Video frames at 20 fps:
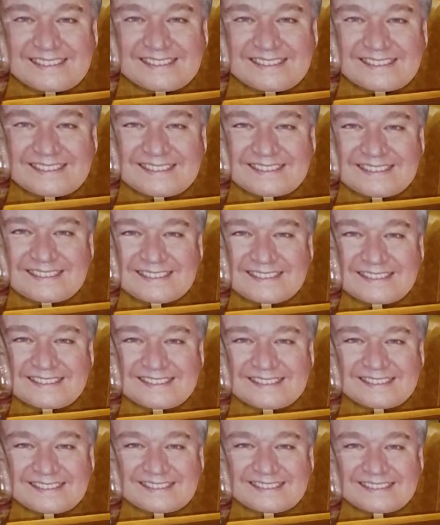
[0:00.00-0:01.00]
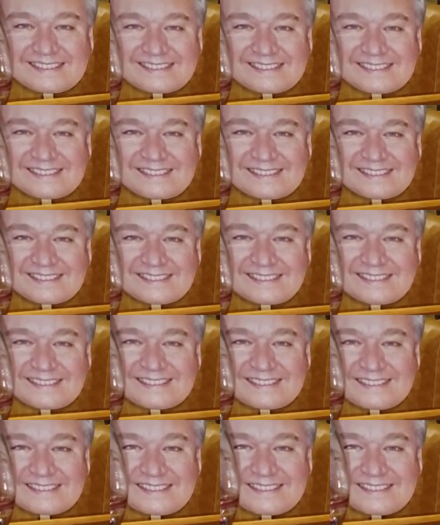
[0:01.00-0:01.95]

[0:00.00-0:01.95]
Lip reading: (no one is talking)